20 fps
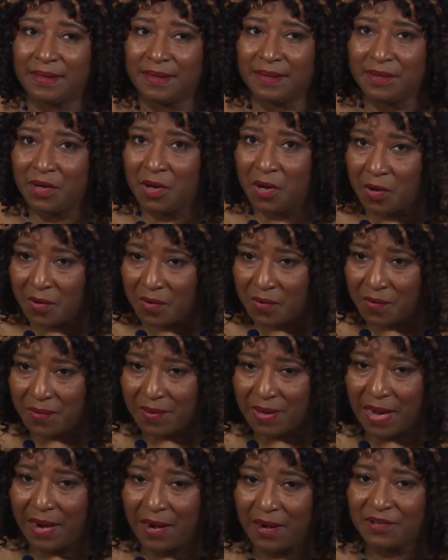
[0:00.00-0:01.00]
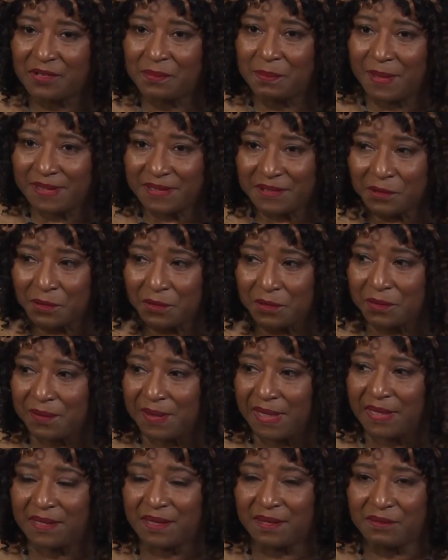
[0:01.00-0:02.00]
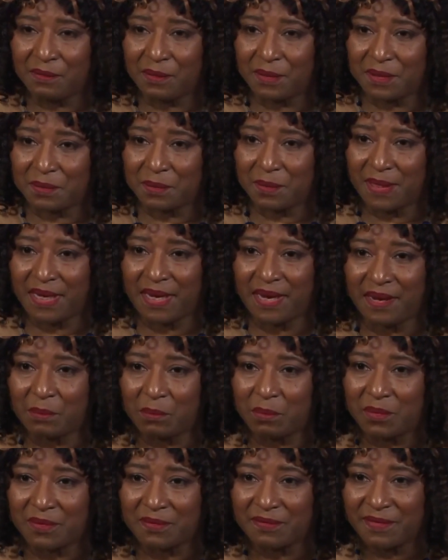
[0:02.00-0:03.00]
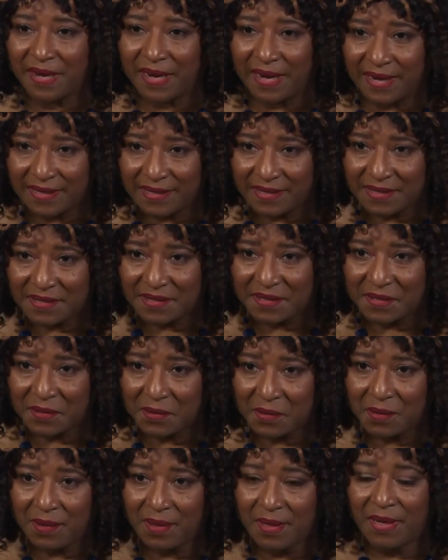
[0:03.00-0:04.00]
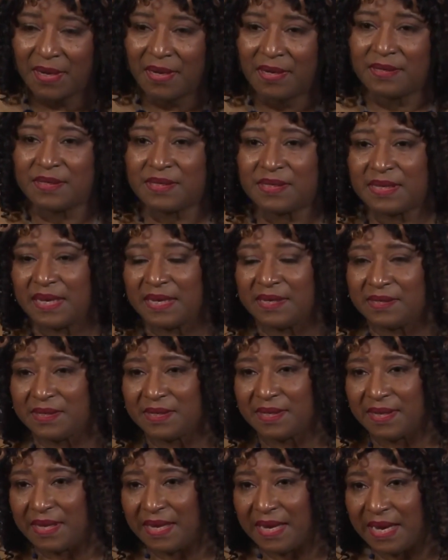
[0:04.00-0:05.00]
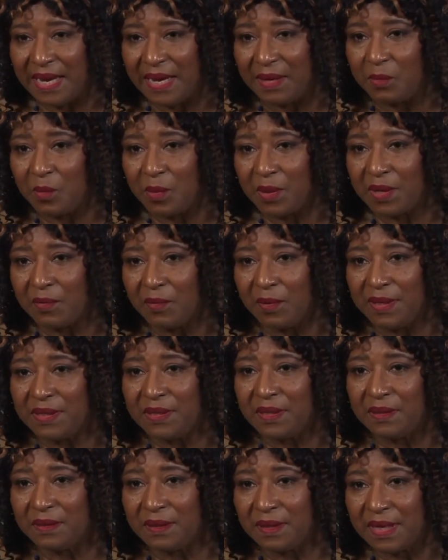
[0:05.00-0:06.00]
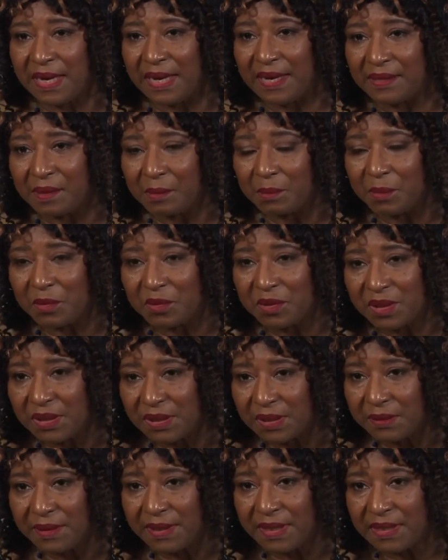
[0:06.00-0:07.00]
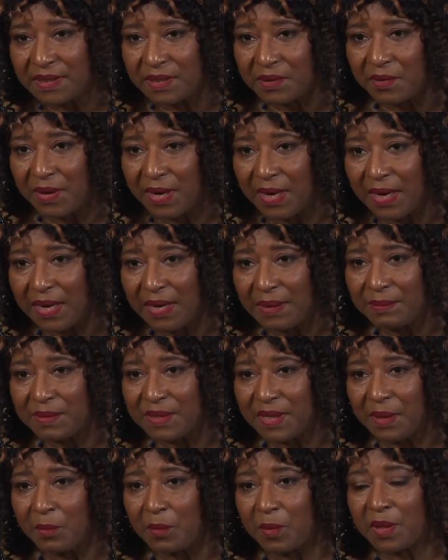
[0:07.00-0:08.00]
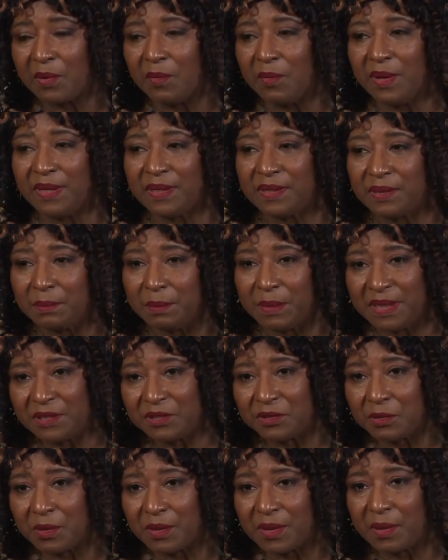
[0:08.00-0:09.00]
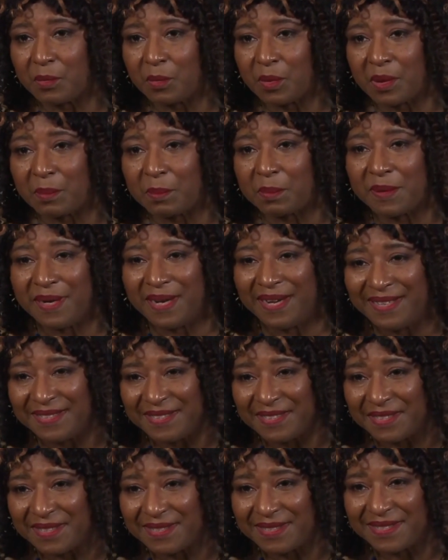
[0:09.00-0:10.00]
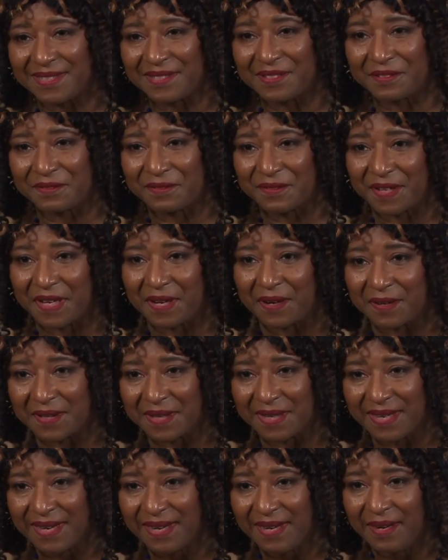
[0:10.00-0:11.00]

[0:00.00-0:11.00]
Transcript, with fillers: No. Our special directive, which we can provide to you, says that we're going to look at the most serious crimes and we're going to make sure that we're applying justice fairly.